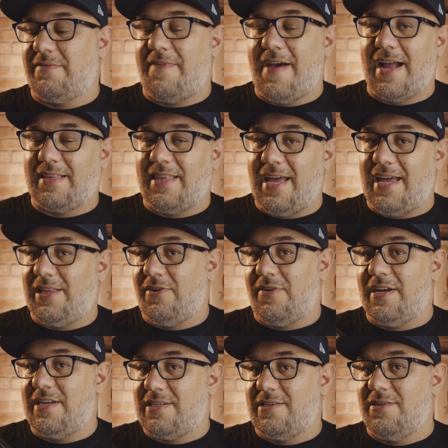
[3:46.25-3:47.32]
fact that there
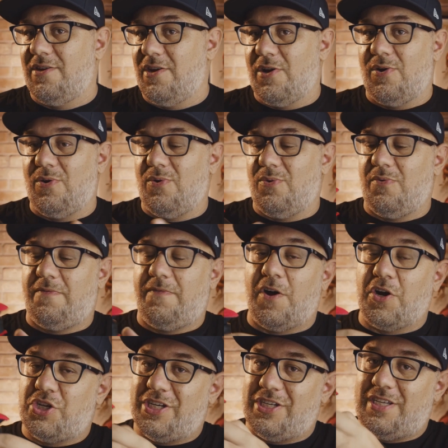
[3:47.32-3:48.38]
is no
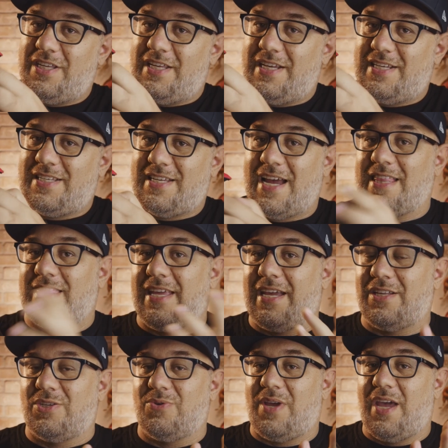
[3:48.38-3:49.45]
function to this, I think
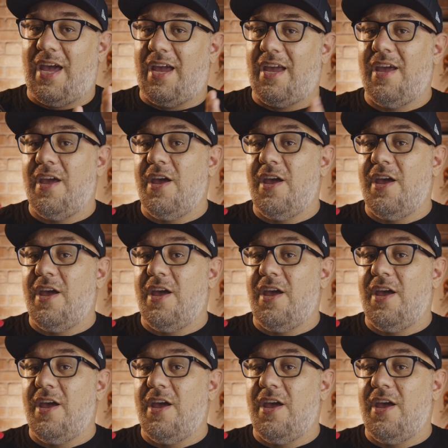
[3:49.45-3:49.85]
it's okay.